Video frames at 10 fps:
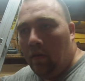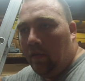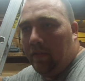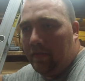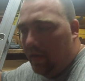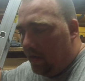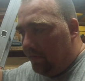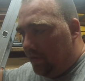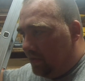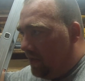And this ain't
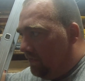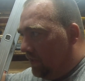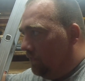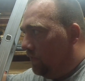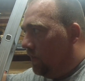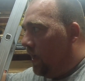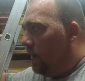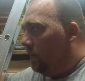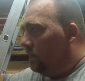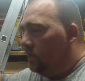even a 17 foot
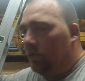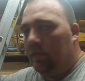ladder.